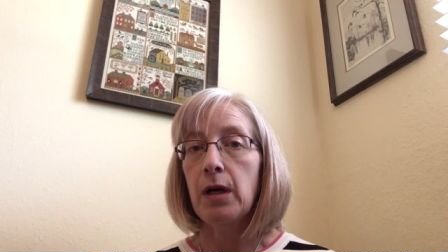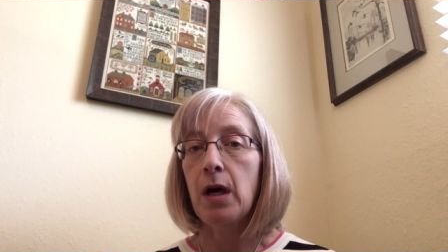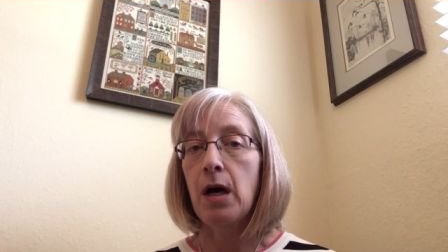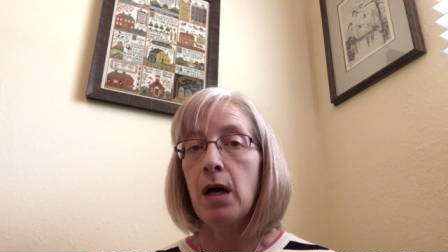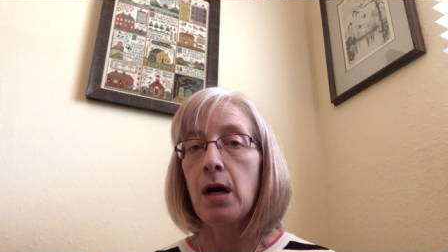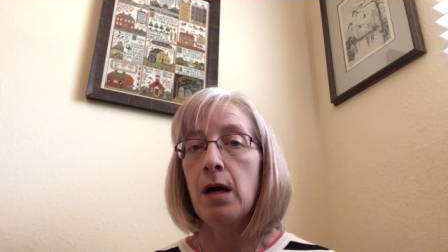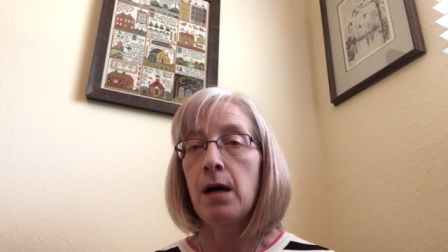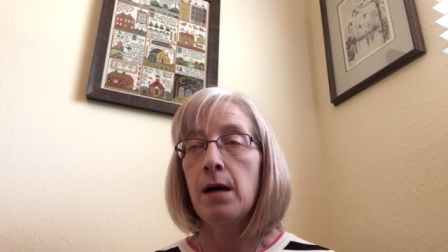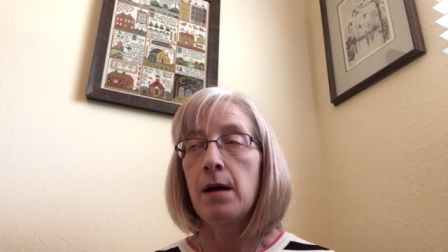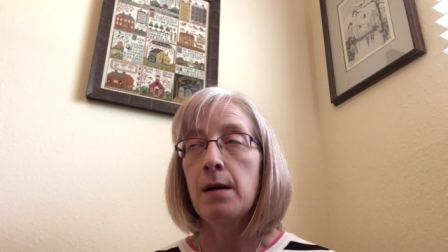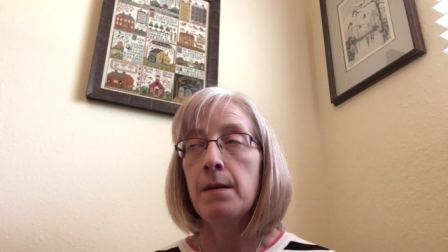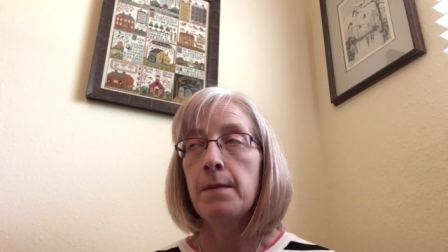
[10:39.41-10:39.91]

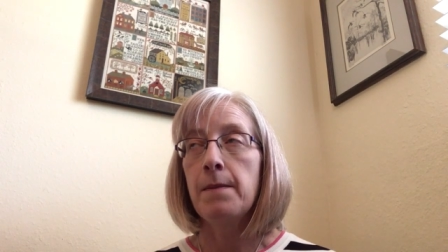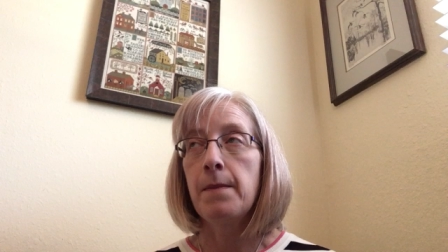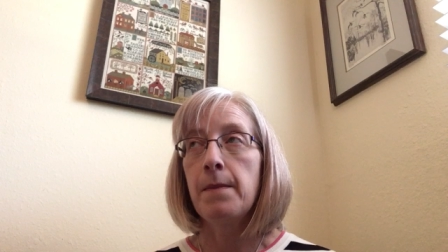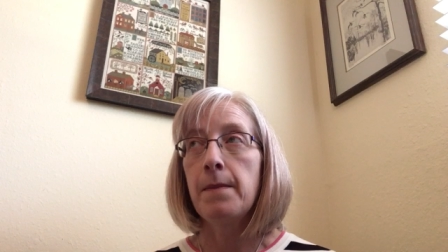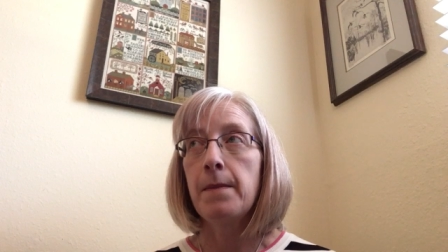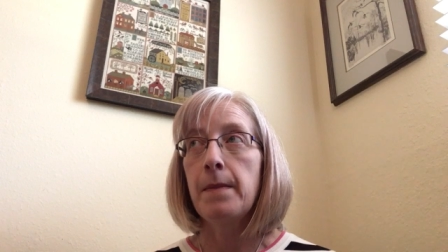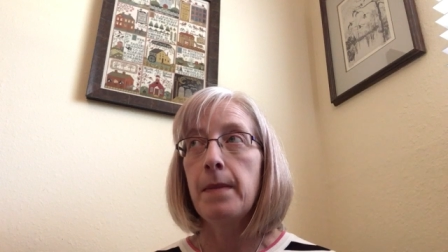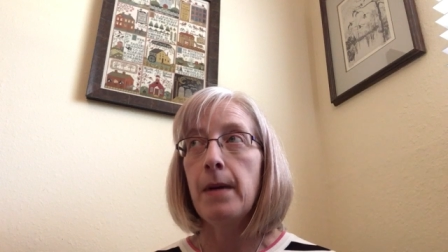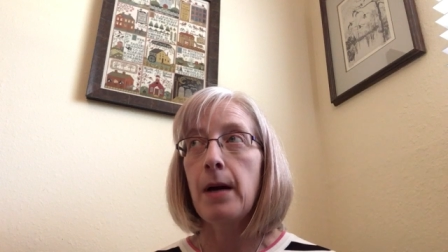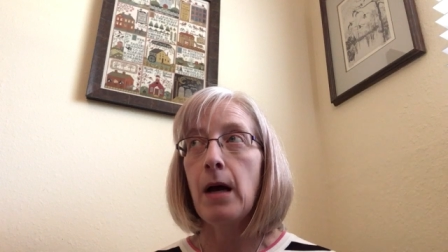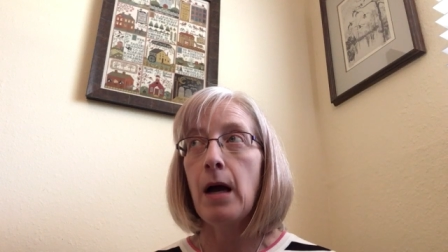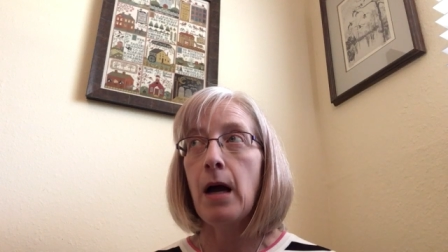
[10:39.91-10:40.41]

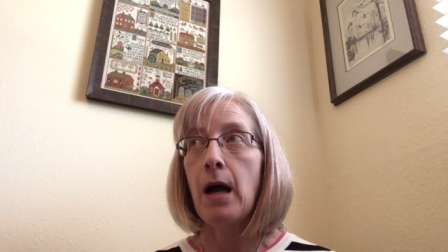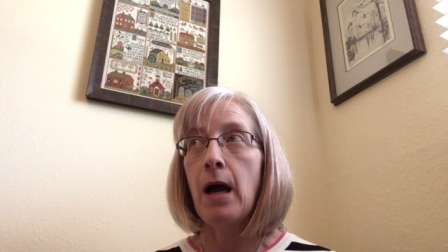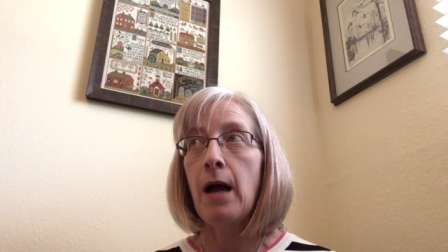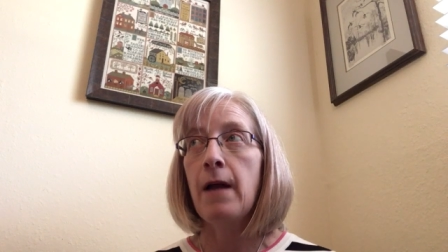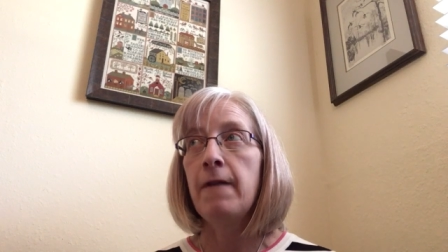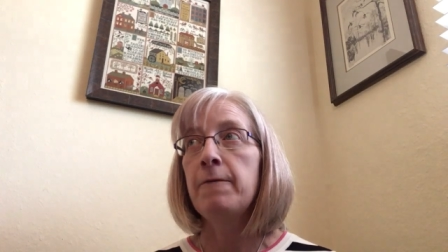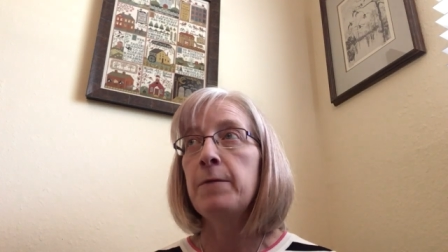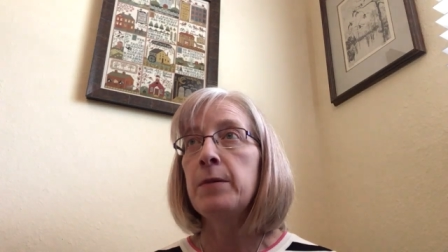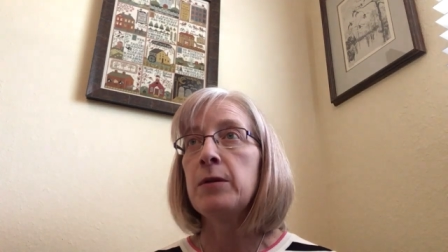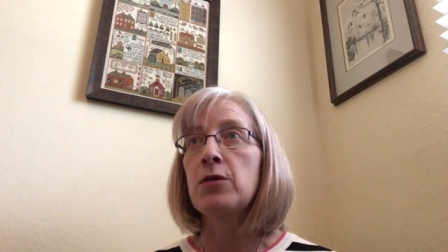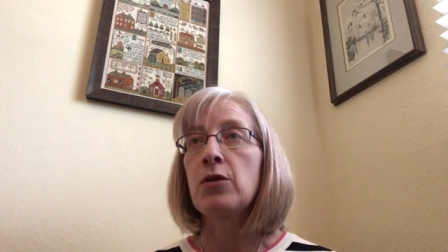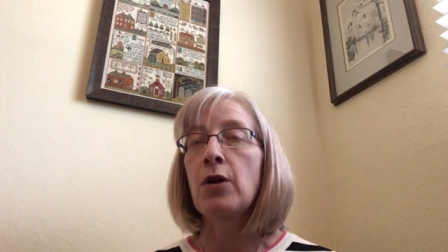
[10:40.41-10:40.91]

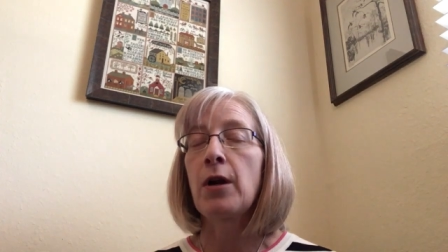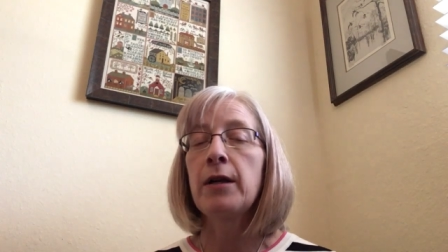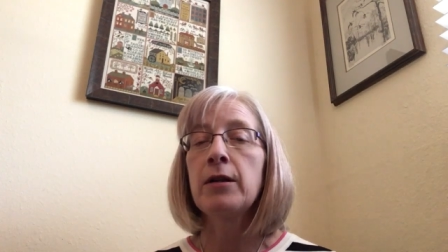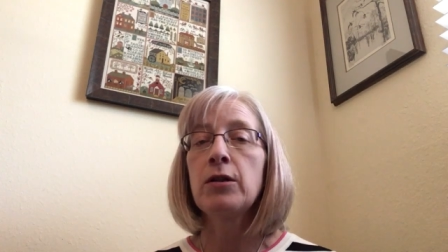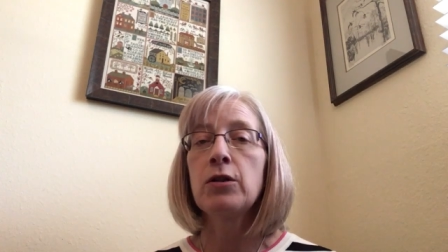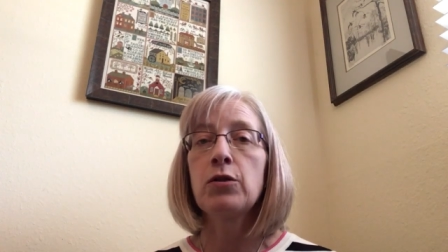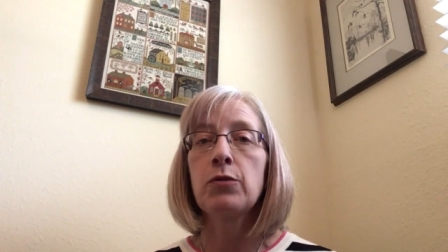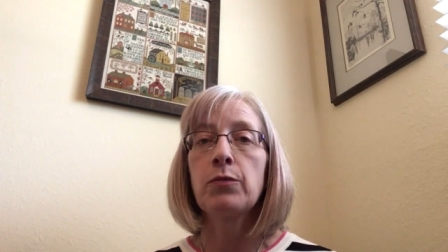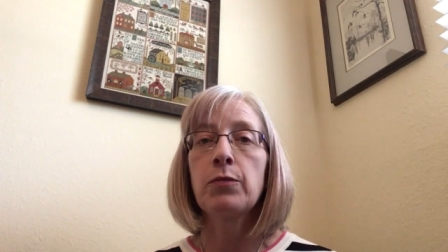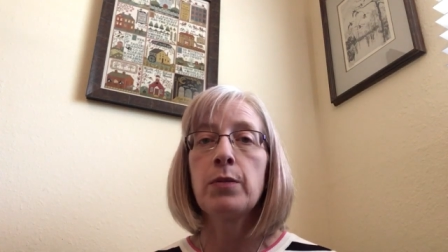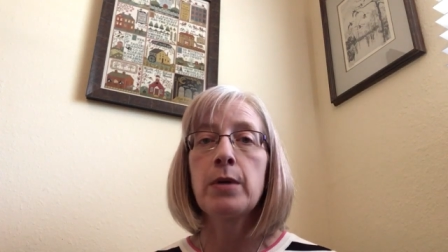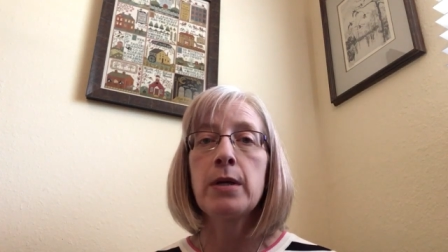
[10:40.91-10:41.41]
I've been trying
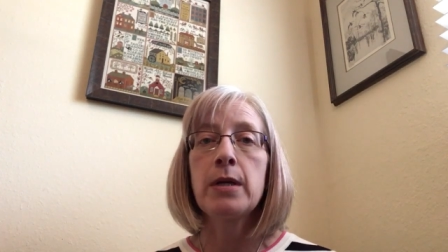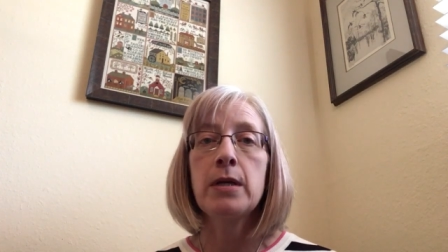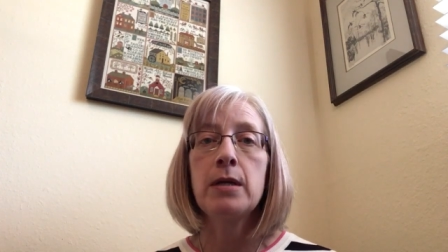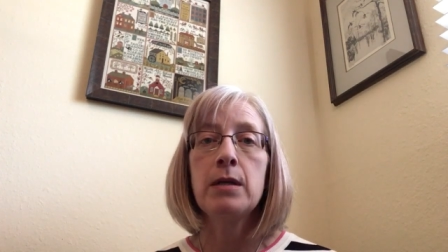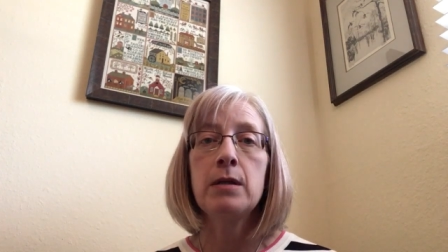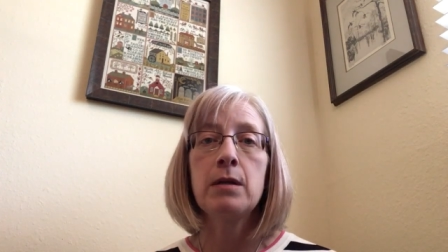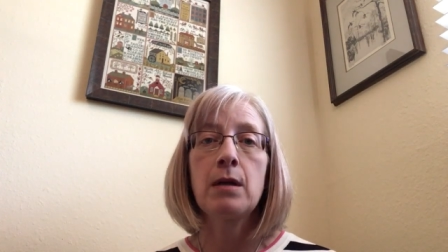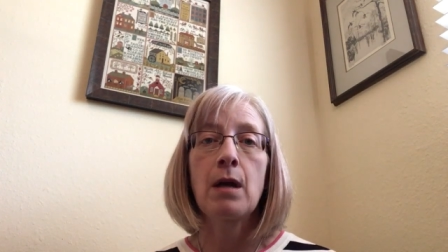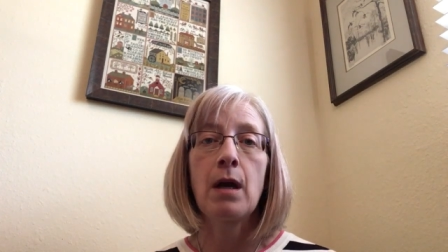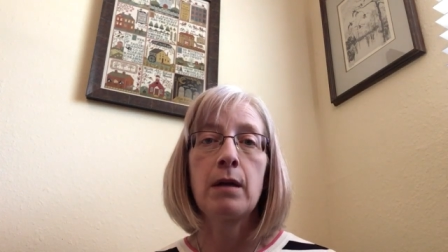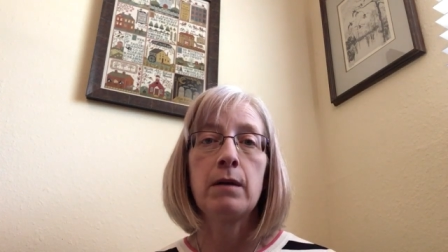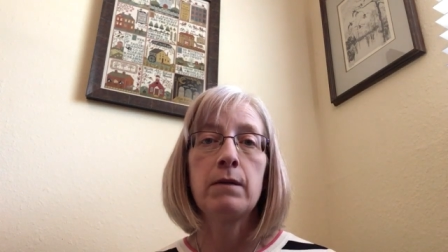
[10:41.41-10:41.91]
to
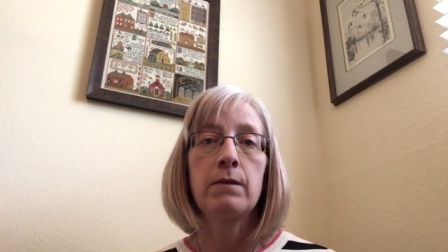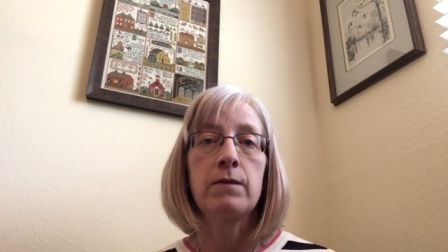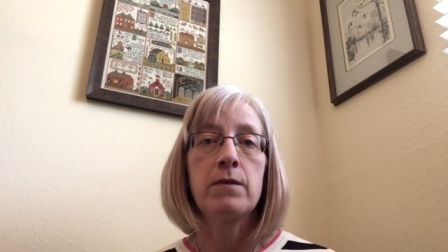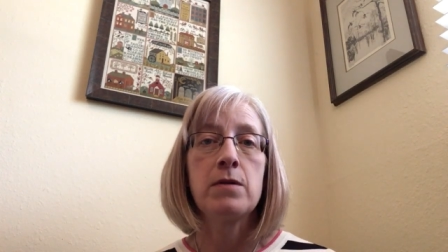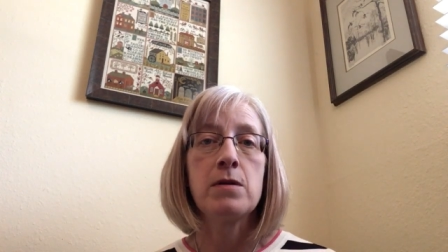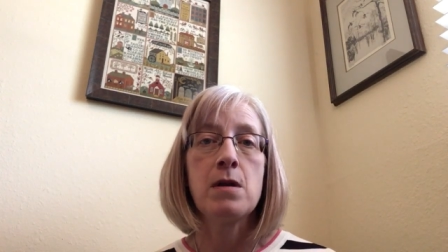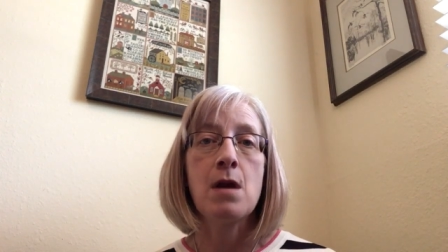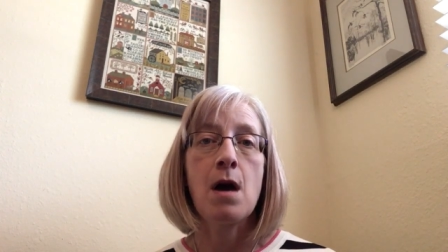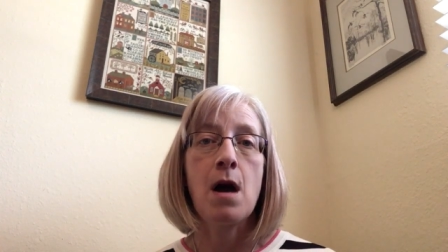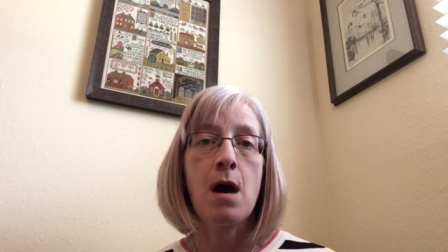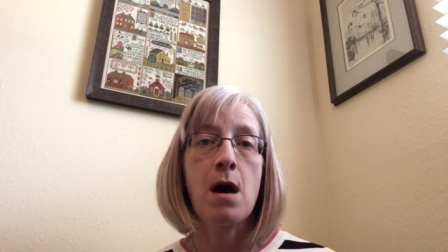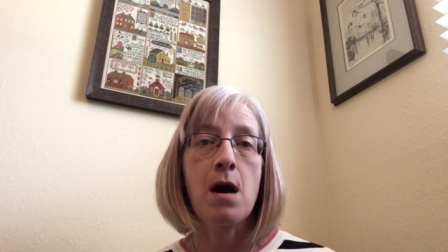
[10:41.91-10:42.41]
read kind of
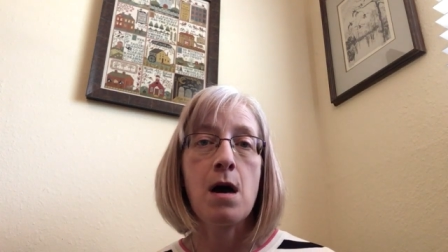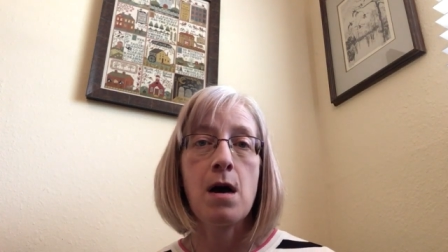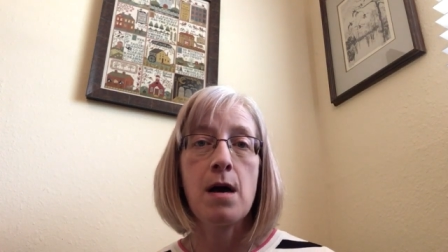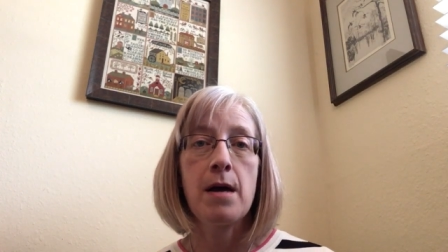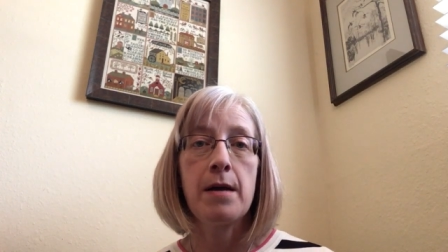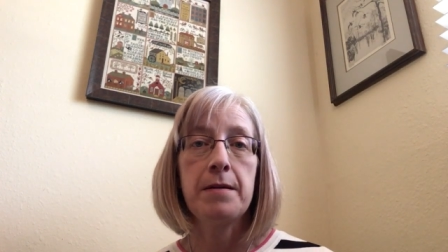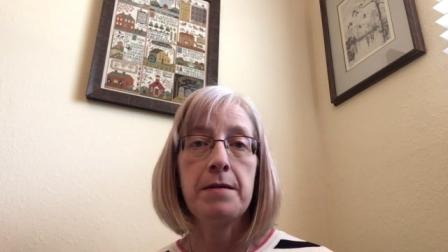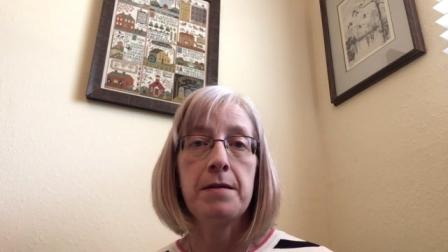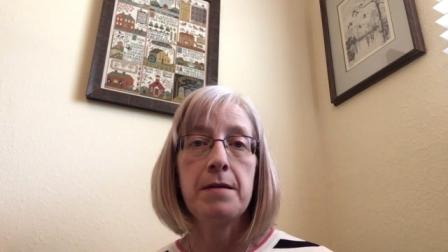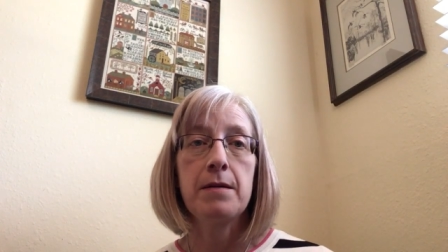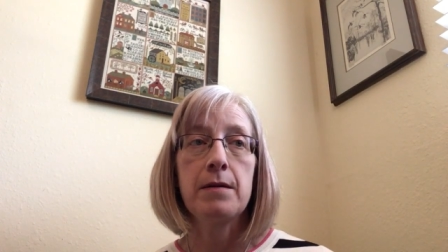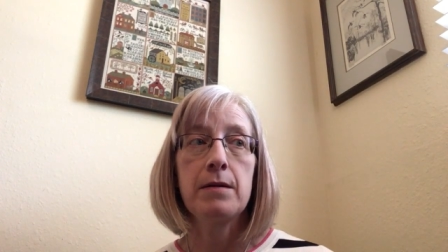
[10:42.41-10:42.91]

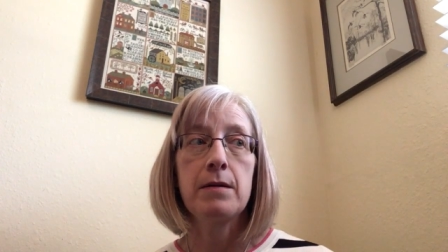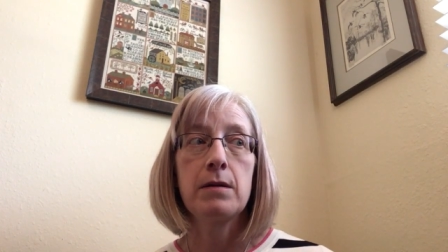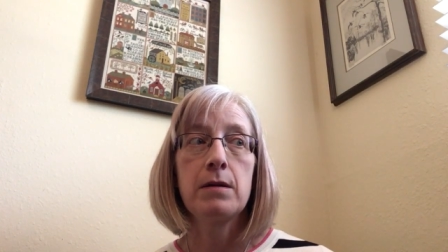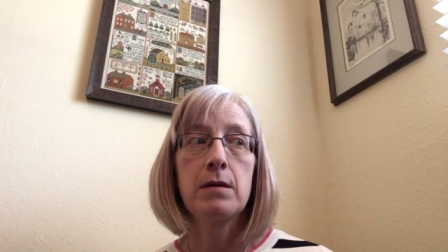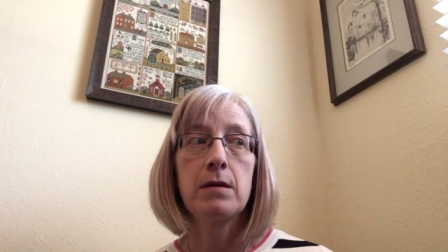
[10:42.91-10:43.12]
non-white